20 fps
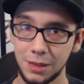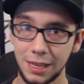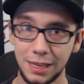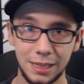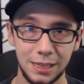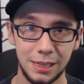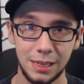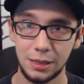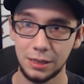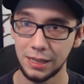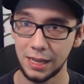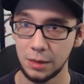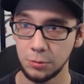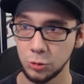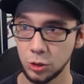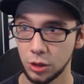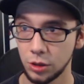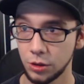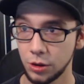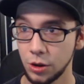They can end
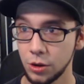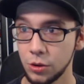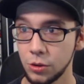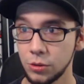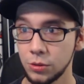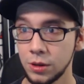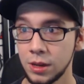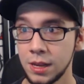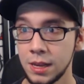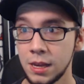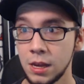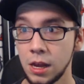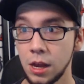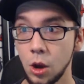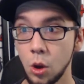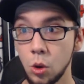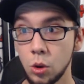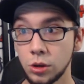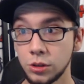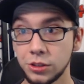games on their own,
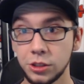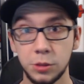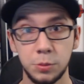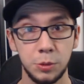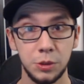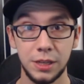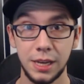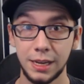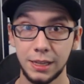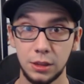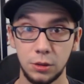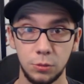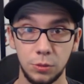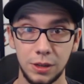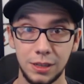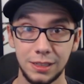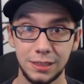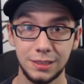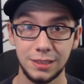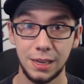or just protect the
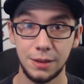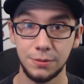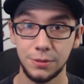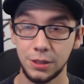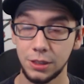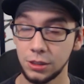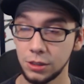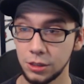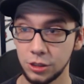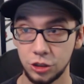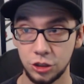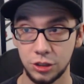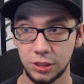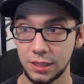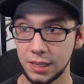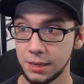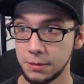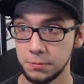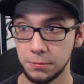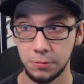Wrenn 7, and you can
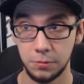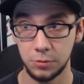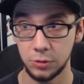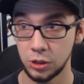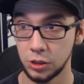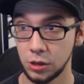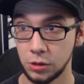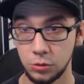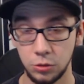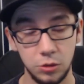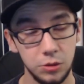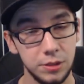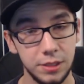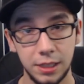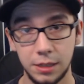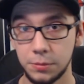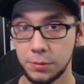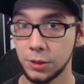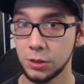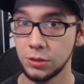just keep,
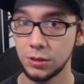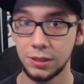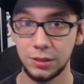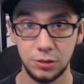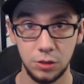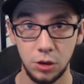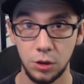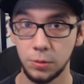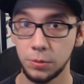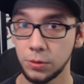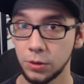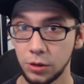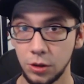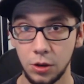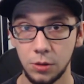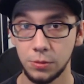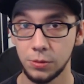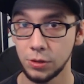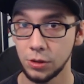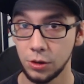using abilities over and
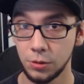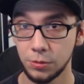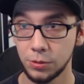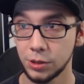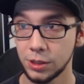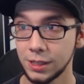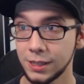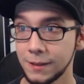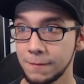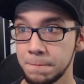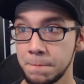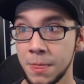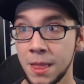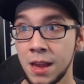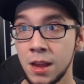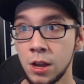over and over again.